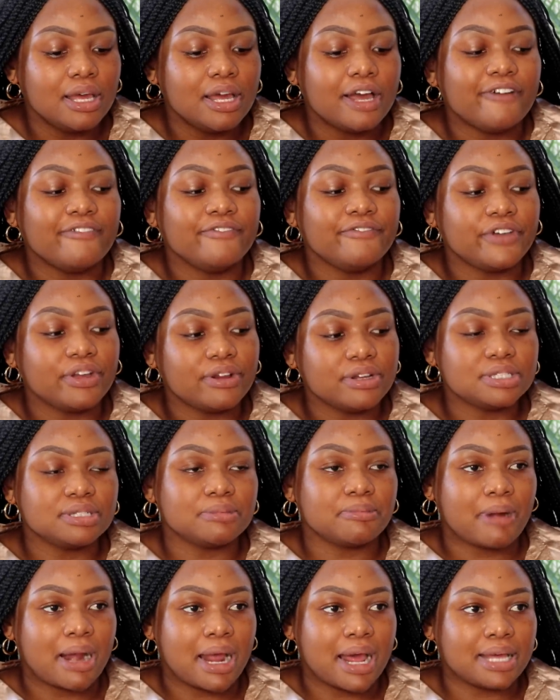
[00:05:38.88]
I'm very
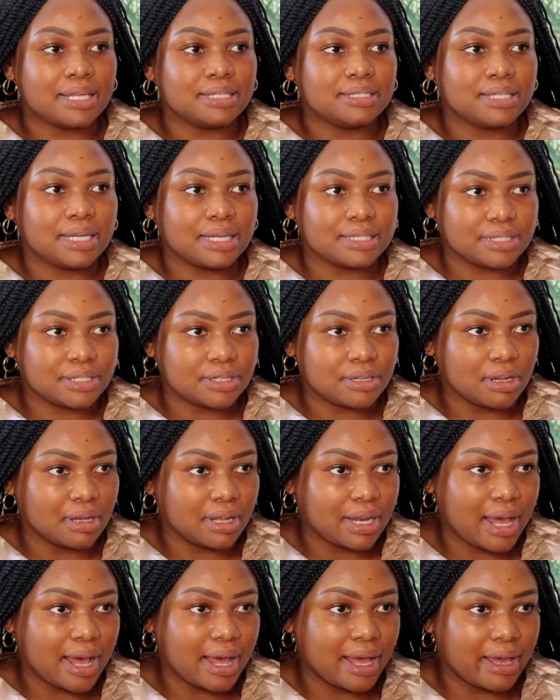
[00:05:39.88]
surprised I did
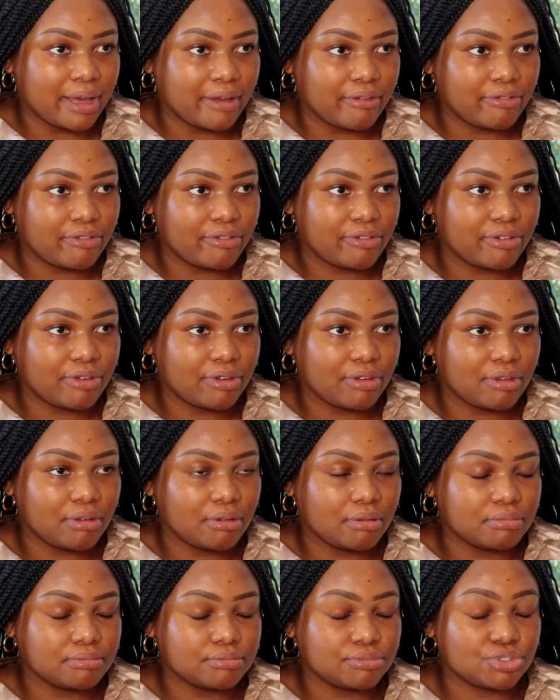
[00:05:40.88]
not have
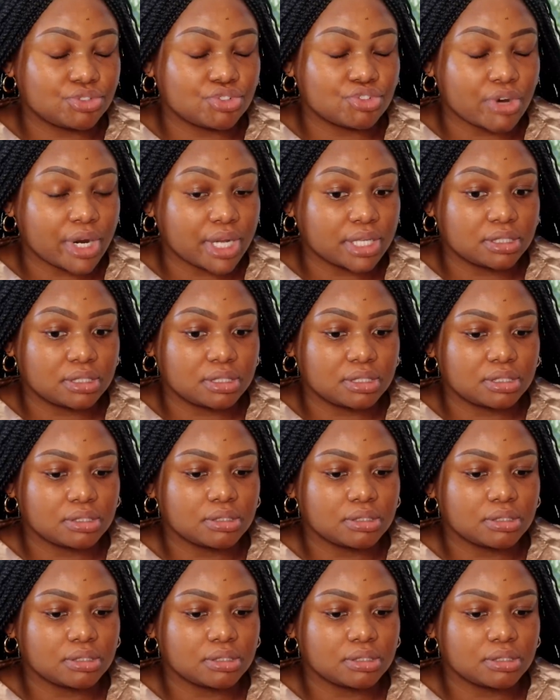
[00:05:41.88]
stress,